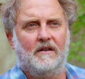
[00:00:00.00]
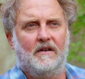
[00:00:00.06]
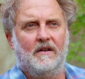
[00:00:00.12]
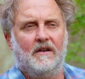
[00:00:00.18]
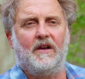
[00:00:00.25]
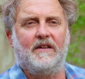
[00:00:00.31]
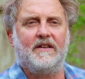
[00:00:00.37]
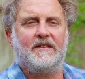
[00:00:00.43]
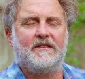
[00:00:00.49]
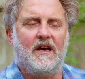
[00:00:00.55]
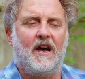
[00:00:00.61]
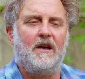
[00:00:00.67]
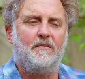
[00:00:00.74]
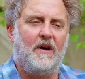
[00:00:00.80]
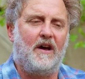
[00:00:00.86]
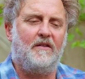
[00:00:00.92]
In the
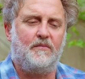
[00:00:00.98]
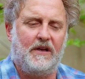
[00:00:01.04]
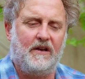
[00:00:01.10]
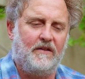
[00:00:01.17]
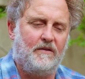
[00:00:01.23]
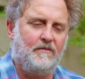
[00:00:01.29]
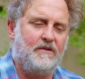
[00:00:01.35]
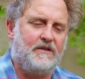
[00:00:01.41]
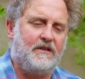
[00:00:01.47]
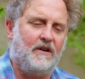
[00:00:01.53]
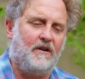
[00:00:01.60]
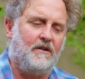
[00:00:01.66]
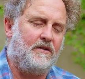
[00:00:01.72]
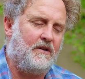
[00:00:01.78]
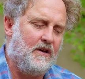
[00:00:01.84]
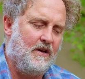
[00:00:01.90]
time I've been in the
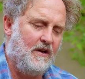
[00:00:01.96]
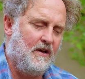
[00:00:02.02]
Roussillon,